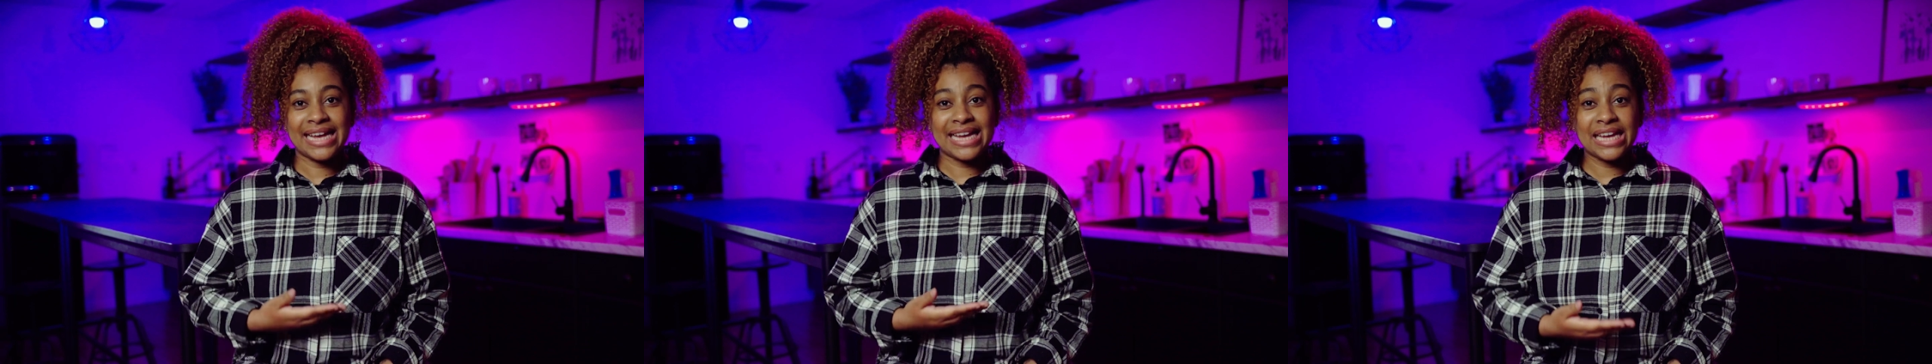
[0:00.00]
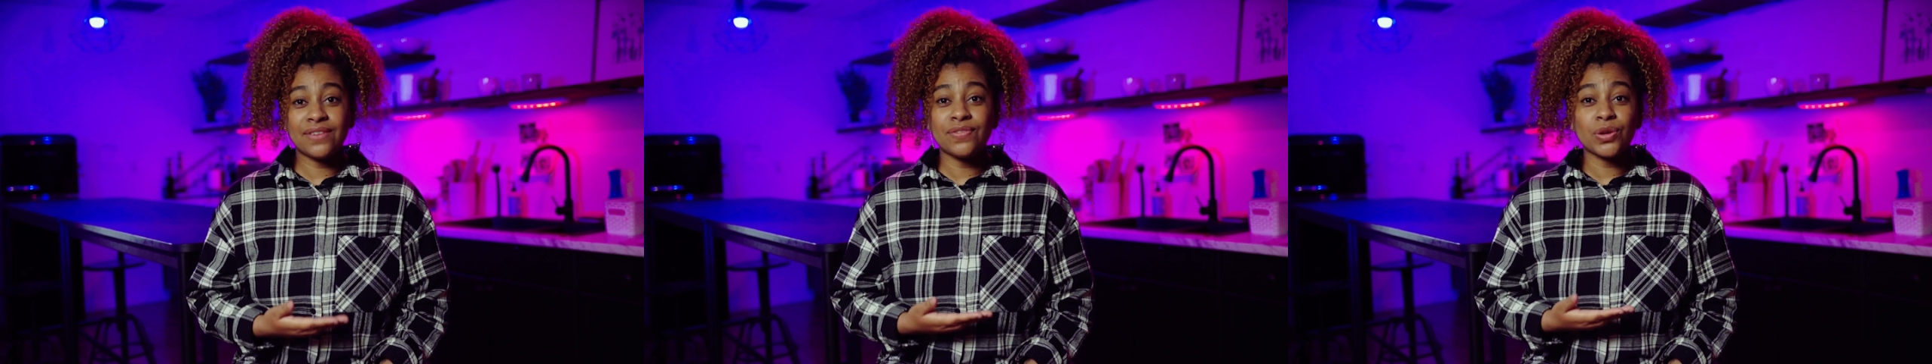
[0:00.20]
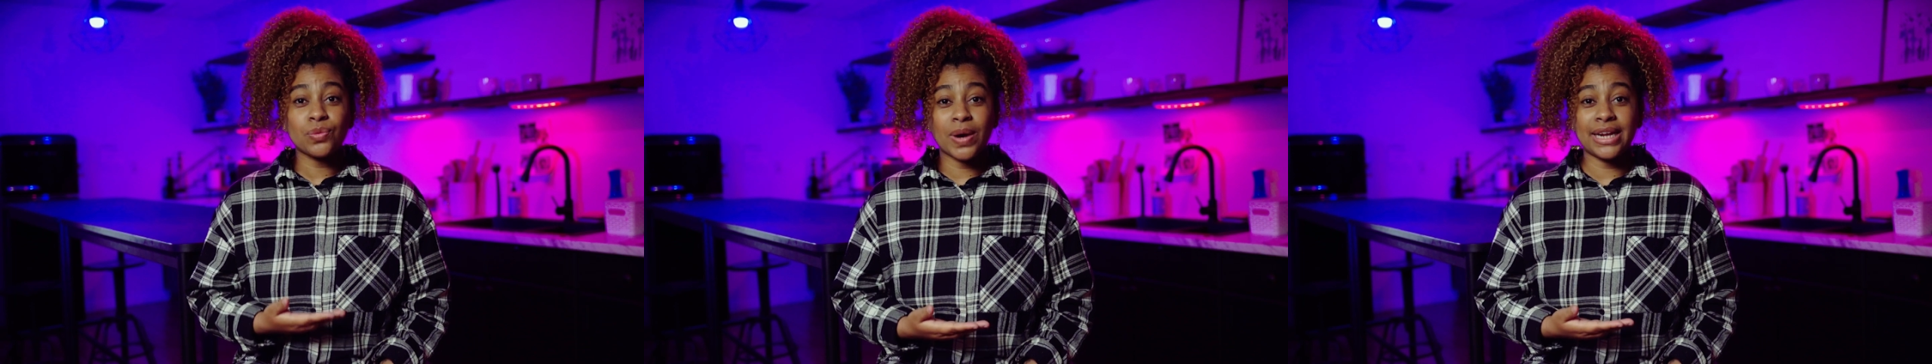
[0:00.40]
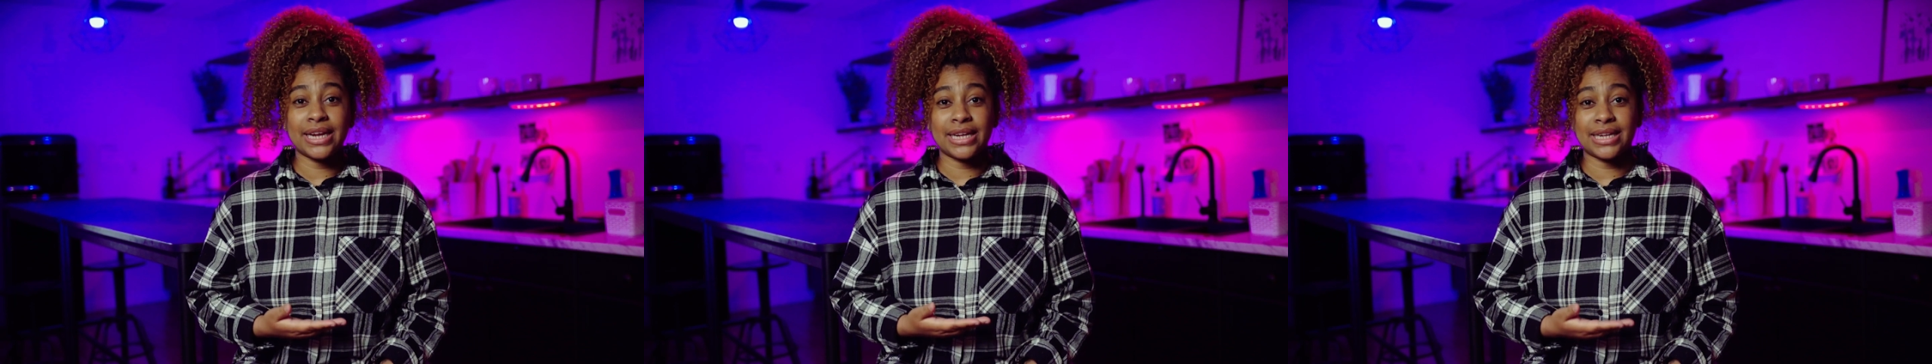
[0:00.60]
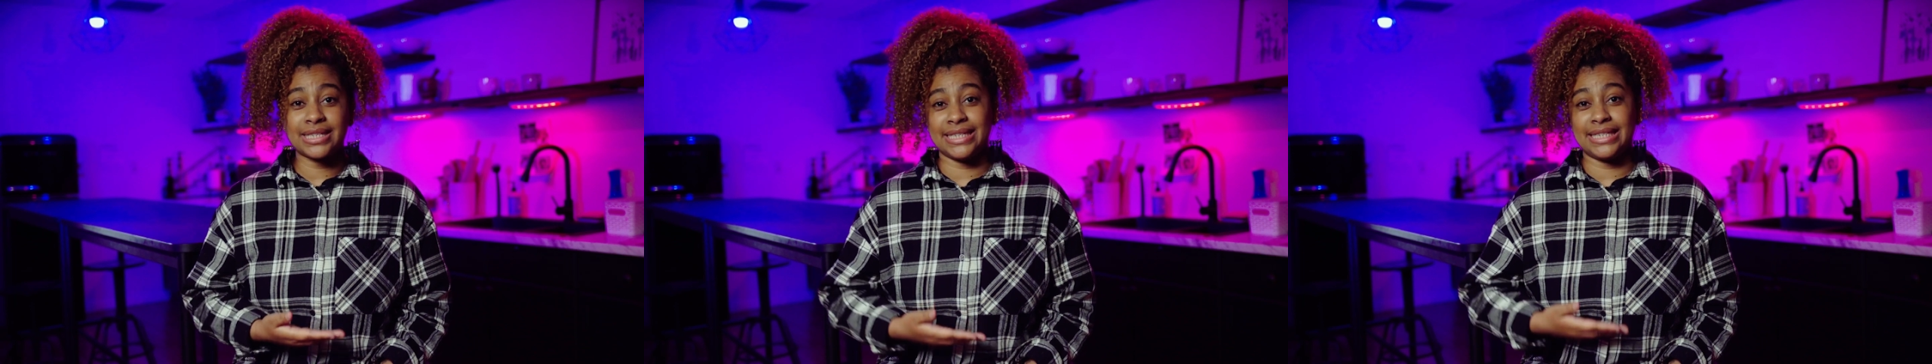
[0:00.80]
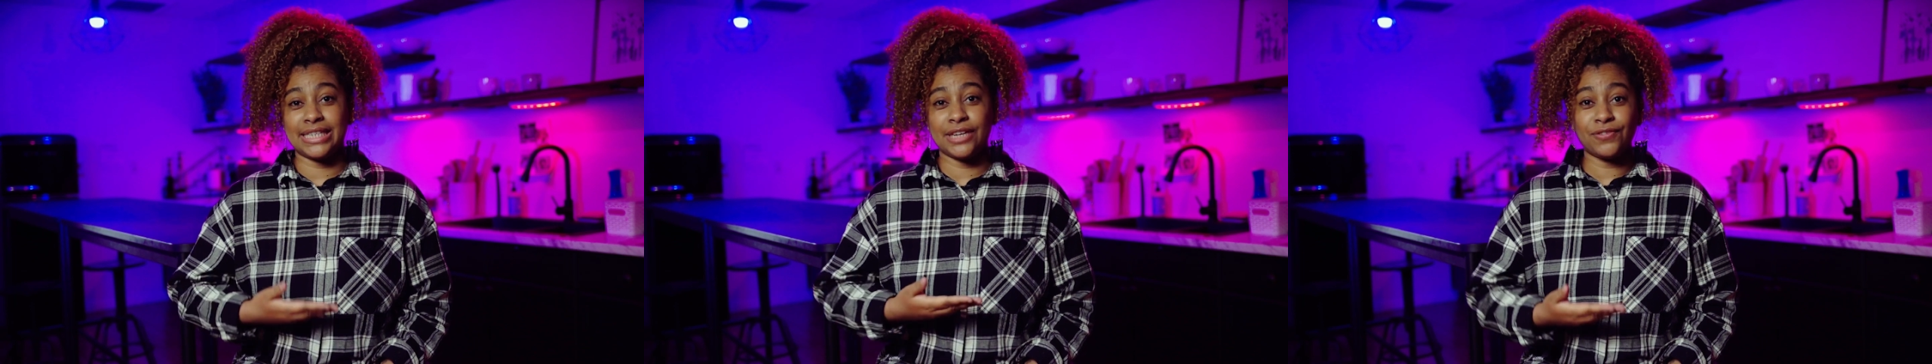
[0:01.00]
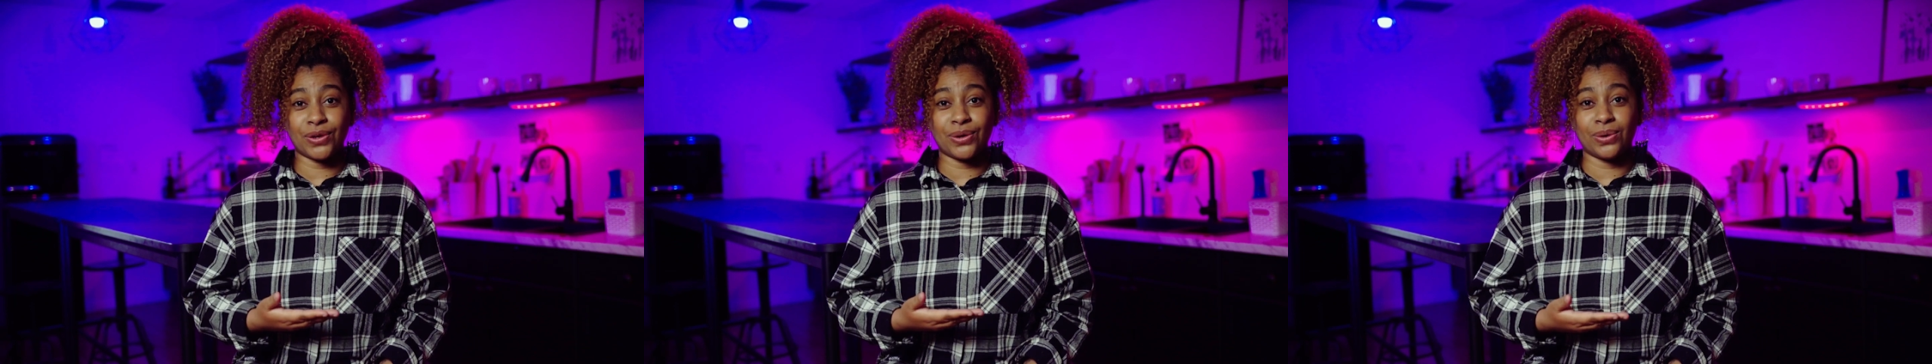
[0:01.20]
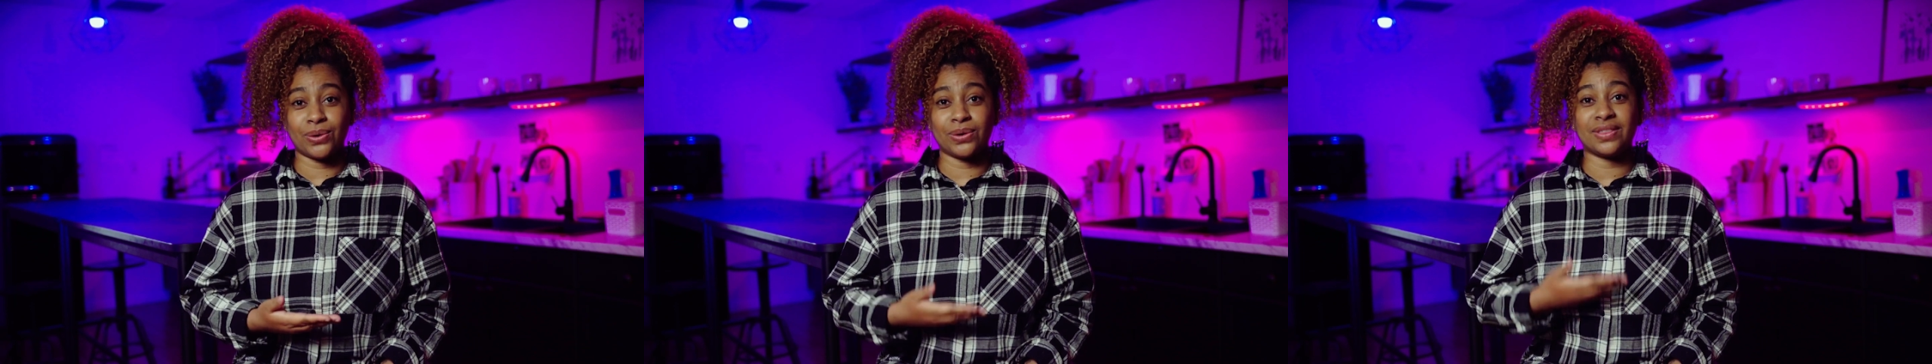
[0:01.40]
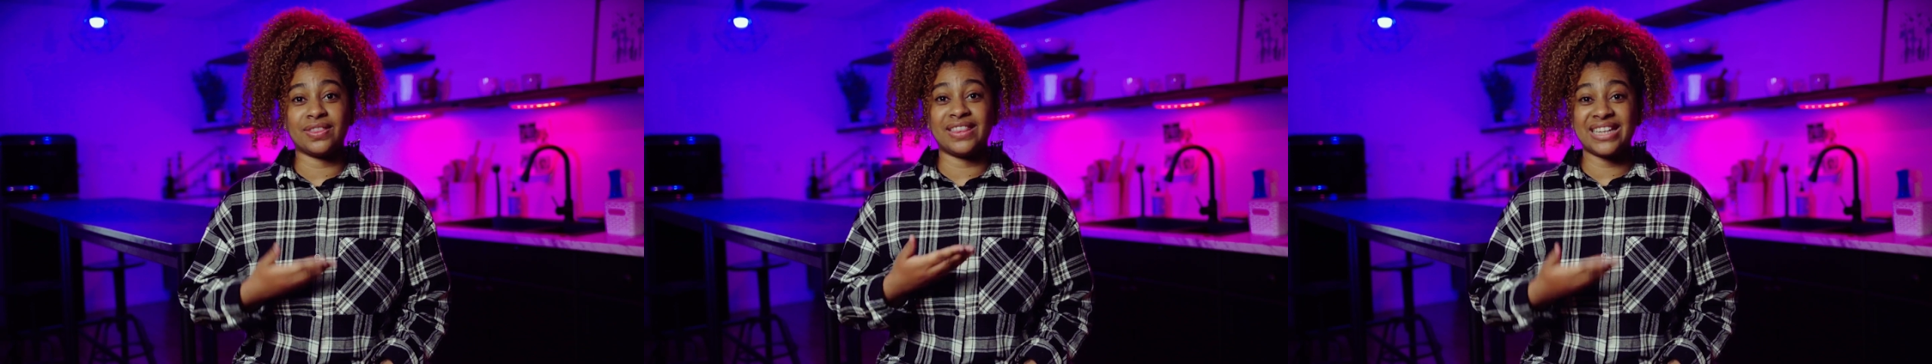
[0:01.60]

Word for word: even when it is difficult,